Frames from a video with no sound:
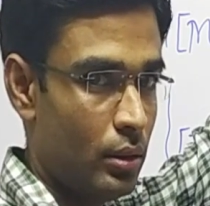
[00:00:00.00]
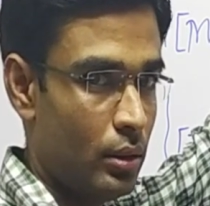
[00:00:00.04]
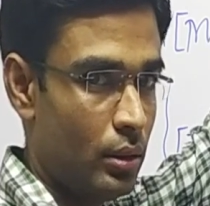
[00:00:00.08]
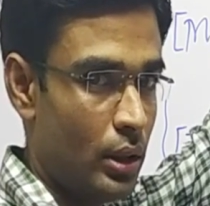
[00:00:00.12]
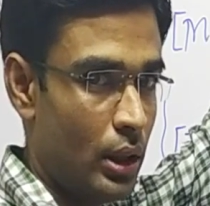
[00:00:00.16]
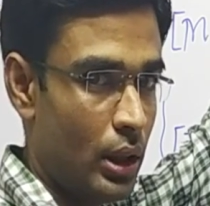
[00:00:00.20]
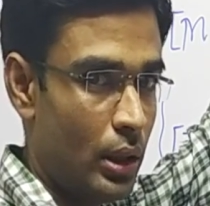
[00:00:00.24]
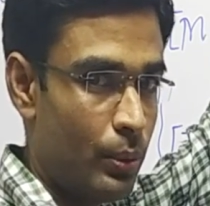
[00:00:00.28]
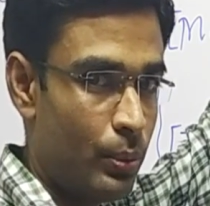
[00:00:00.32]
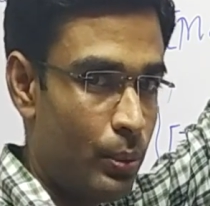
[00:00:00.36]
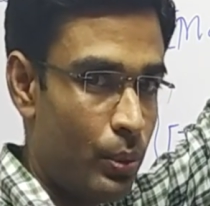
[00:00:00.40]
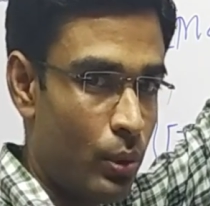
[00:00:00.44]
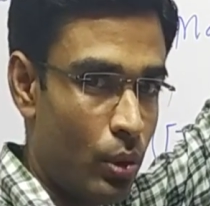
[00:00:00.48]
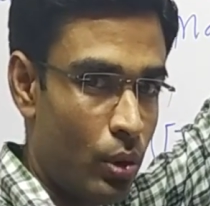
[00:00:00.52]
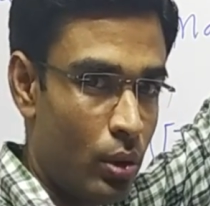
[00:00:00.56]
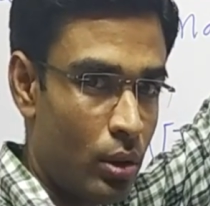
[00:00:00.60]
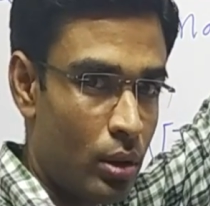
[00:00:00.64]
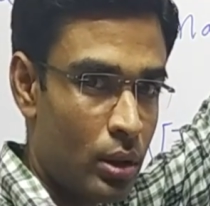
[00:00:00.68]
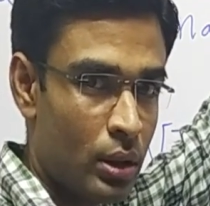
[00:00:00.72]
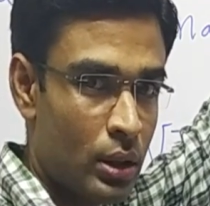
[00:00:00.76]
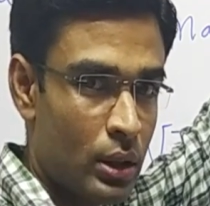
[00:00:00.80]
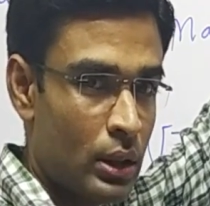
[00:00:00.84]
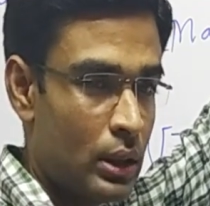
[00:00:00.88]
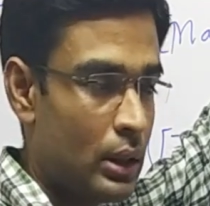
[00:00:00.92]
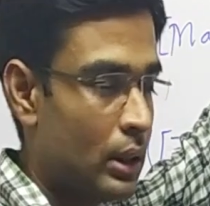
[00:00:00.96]

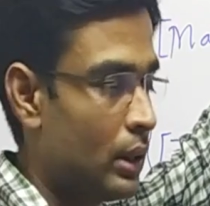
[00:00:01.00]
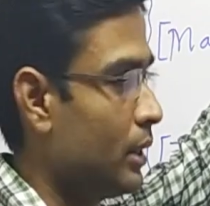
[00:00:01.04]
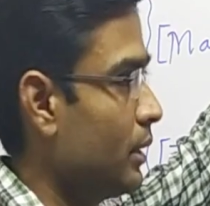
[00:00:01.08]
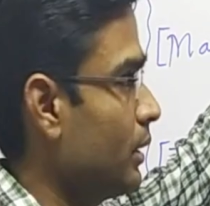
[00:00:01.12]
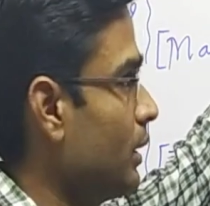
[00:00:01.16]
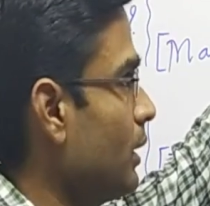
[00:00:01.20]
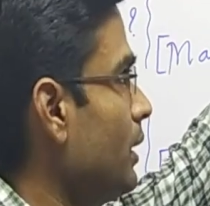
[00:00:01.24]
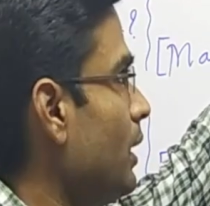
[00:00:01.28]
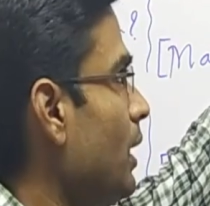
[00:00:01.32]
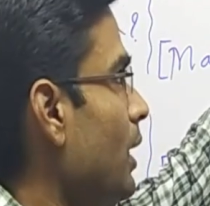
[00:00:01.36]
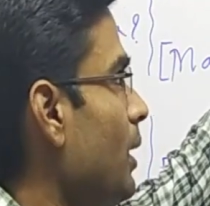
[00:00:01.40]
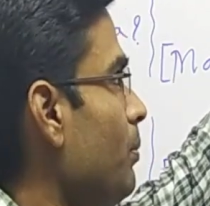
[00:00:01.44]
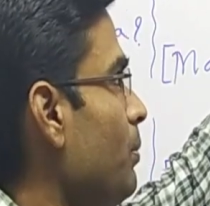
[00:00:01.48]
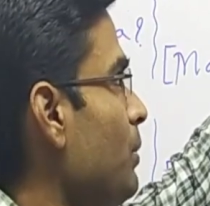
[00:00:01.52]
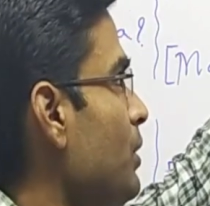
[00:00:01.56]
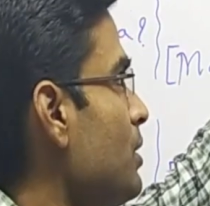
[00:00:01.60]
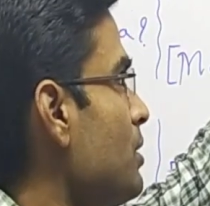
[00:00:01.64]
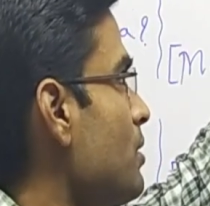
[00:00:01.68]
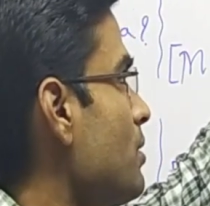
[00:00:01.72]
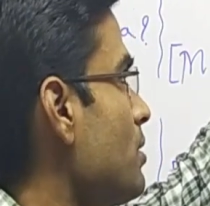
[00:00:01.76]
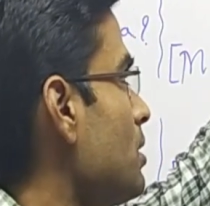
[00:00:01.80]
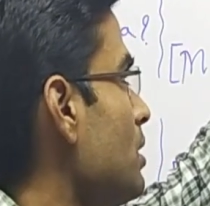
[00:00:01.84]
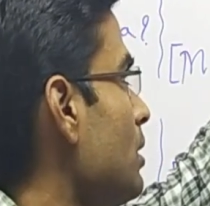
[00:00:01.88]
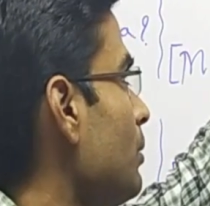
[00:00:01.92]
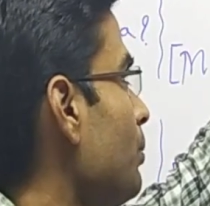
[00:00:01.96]
therefore the
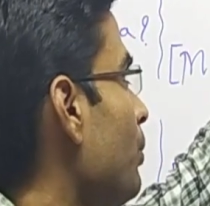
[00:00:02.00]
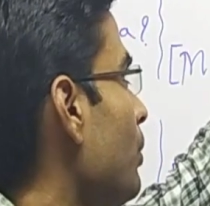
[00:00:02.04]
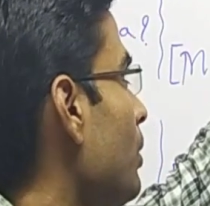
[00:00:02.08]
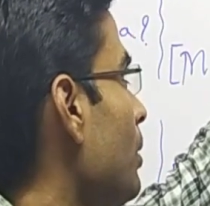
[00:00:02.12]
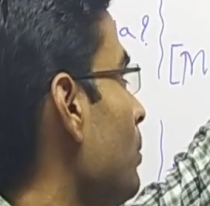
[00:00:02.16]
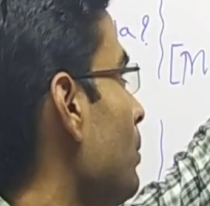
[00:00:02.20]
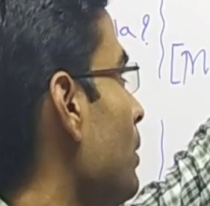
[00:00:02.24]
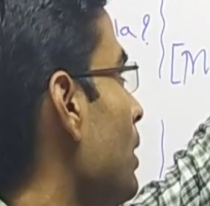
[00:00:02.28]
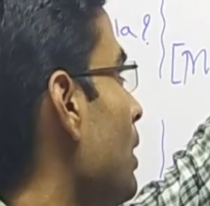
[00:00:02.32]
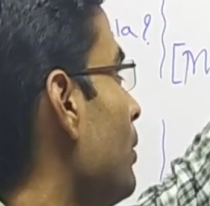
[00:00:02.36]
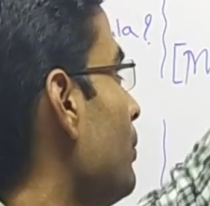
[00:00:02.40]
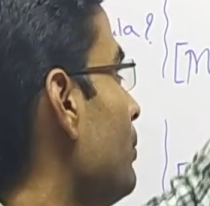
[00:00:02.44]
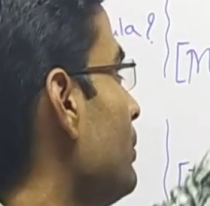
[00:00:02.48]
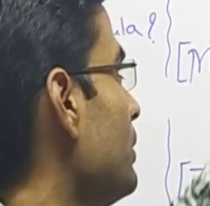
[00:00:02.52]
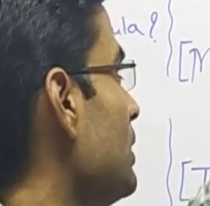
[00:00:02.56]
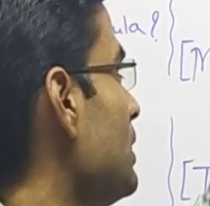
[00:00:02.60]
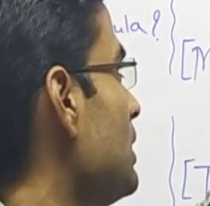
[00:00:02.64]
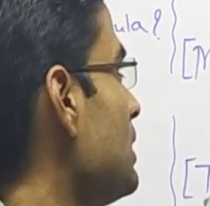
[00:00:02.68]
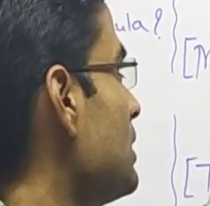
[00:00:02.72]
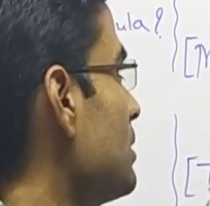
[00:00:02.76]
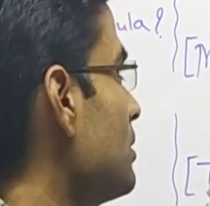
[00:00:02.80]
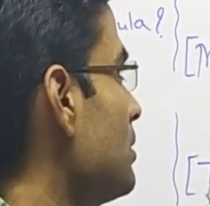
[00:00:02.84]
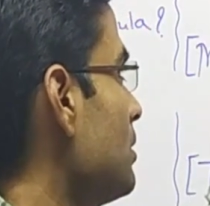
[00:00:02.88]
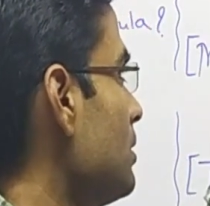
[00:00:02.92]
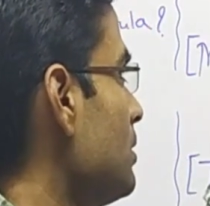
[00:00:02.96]
dimensional formula of the
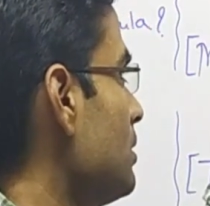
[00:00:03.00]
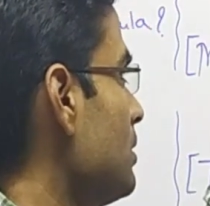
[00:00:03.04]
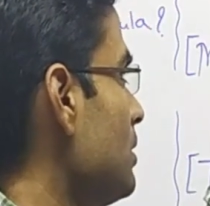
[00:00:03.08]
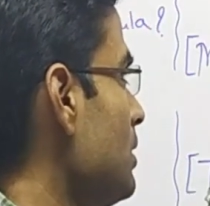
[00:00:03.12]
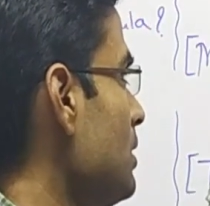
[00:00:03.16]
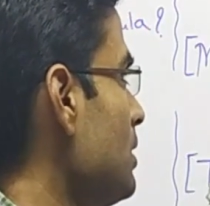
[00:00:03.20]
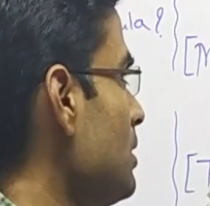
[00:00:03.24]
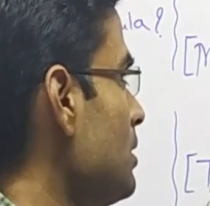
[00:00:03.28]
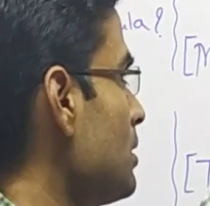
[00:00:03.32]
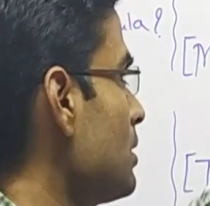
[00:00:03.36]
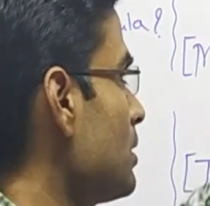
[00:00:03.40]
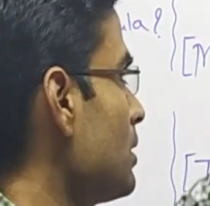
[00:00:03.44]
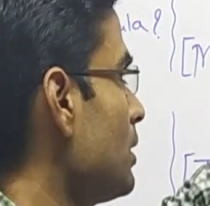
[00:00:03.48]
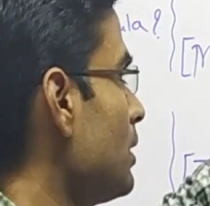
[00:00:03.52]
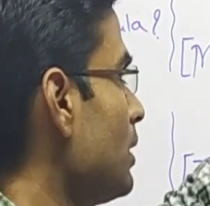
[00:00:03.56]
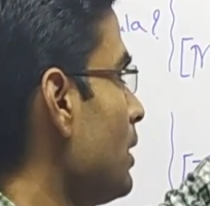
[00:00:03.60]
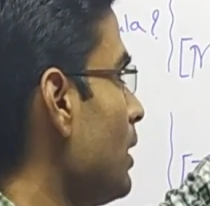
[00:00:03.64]
distance is